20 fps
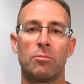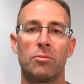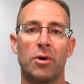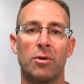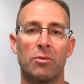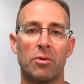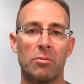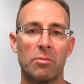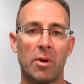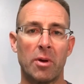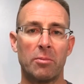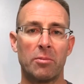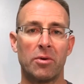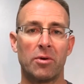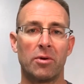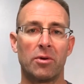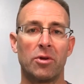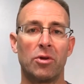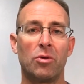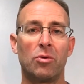but
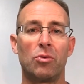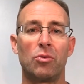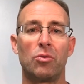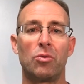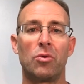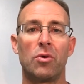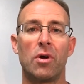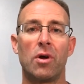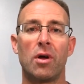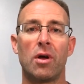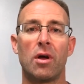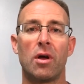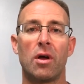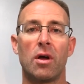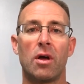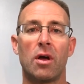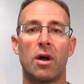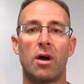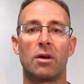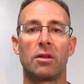remember, you
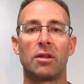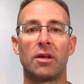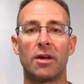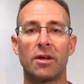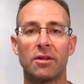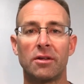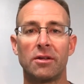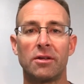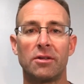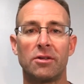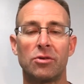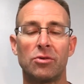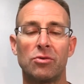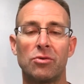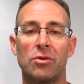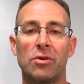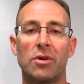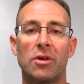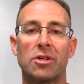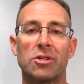are likely
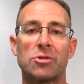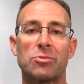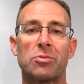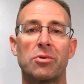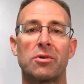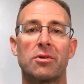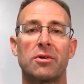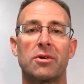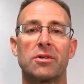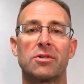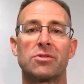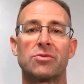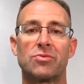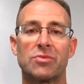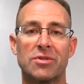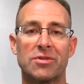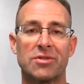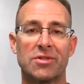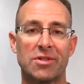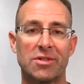to experience
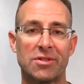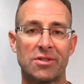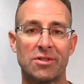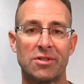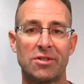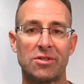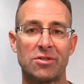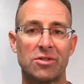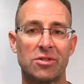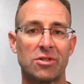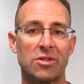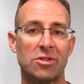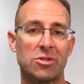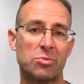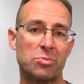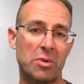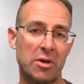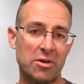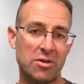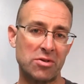resistance,
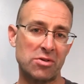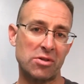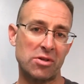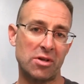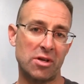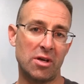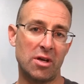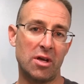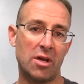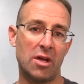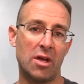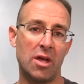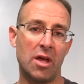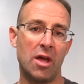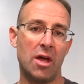especially